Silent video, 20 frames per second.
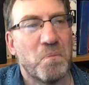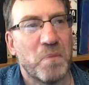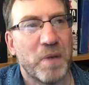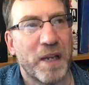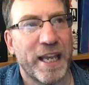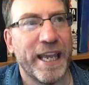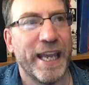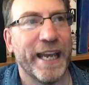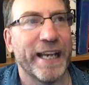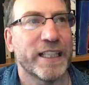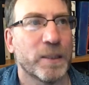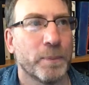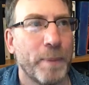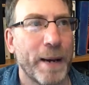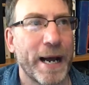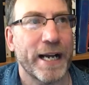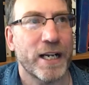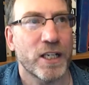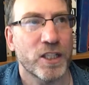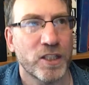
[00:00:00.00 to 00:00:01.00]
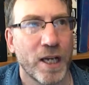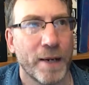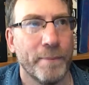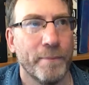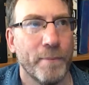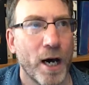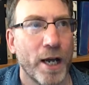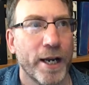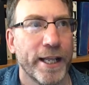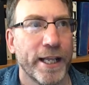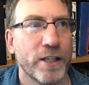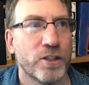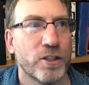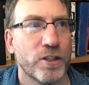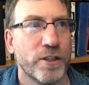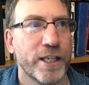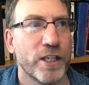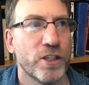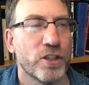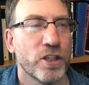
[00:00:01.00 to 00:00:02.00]
kicked back some money into
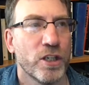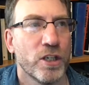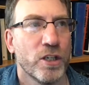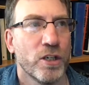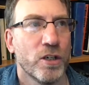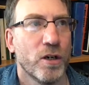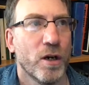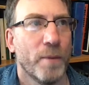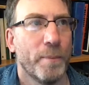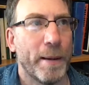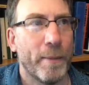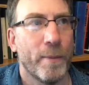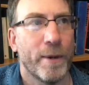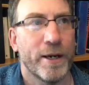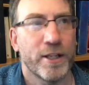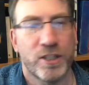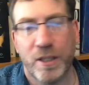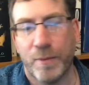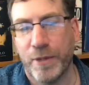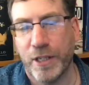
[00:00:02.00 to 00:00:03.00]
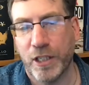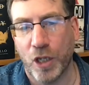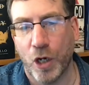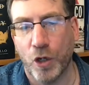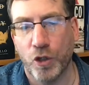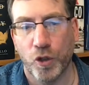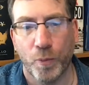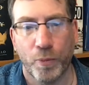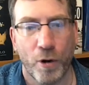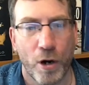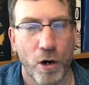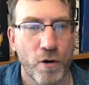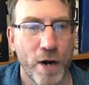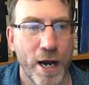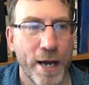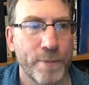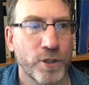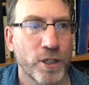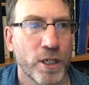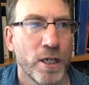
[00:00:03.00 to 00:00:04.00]
some of these social
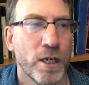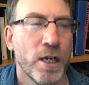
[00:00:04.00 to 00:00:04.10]
programs.